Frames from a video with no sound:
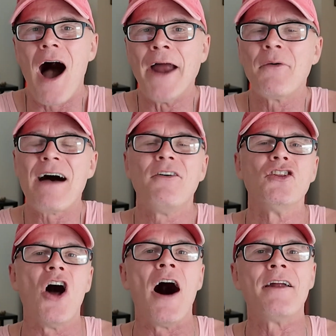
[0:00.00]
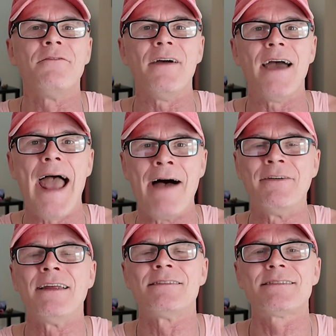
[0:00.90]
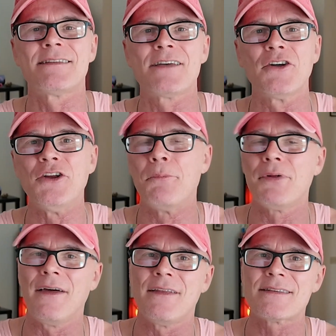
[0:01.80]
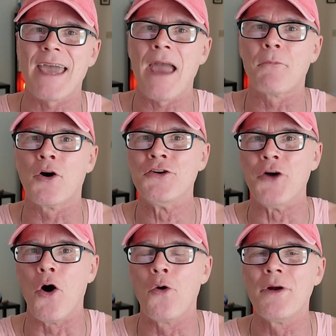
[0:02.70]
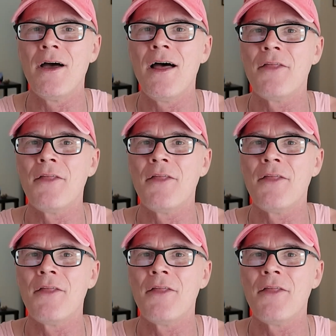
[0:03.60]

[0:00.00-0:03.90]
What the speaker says: I don't have a lot of evidence to tell you to play this game or don't.